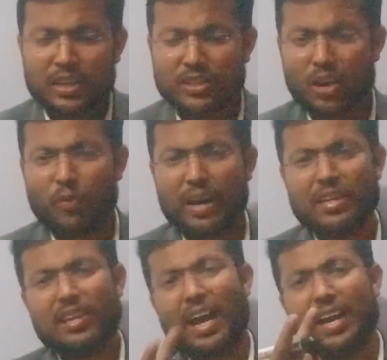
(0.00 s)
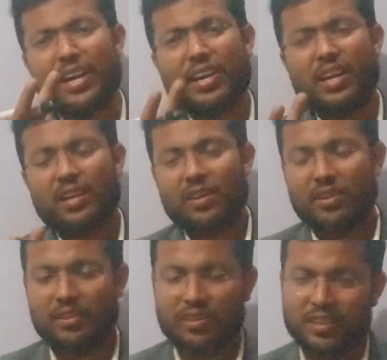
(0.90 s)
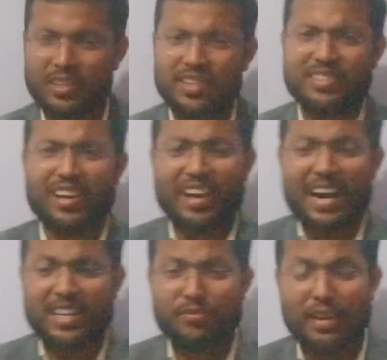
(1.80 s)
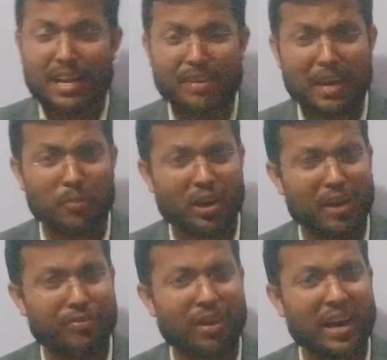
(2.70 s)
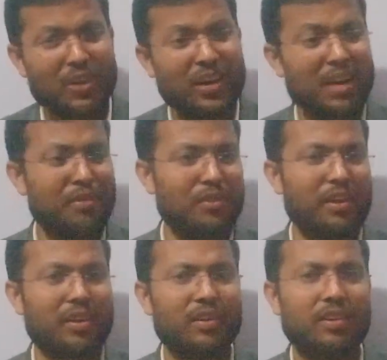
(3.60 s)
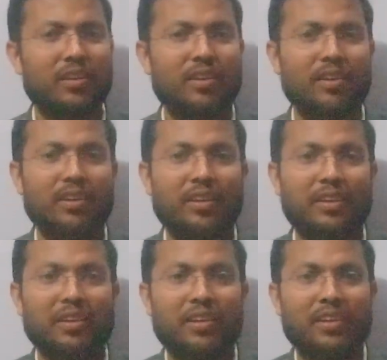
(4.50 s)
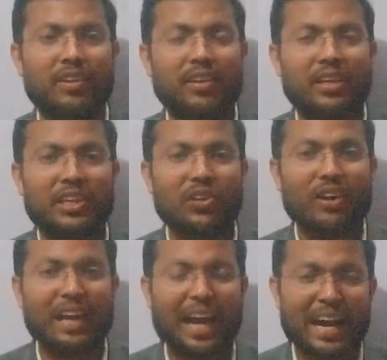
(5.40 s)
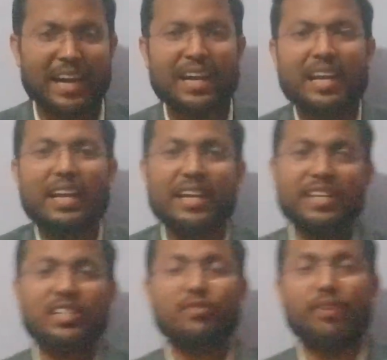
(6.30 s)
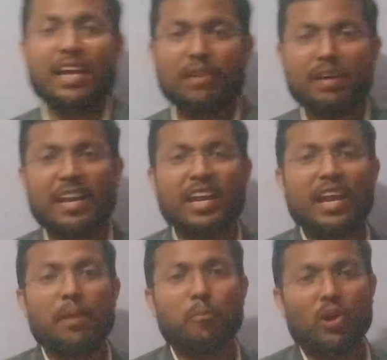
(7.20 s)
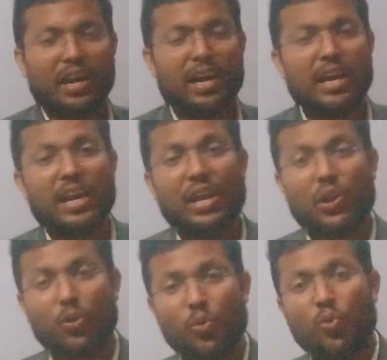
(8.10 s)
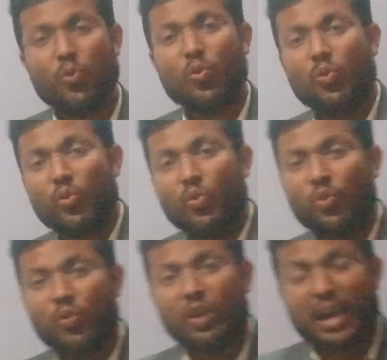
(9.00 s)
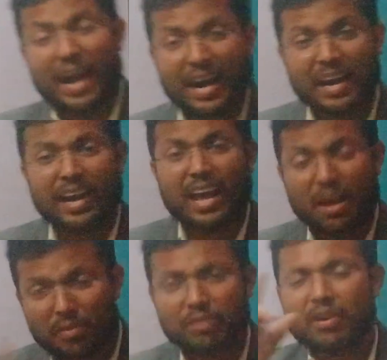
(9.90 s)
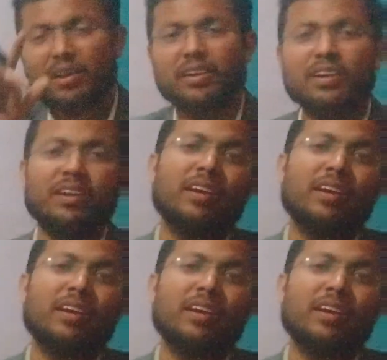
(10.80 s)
Sir, what is light? Sir, light is very important for you and everyone. Light is very important you and everyone.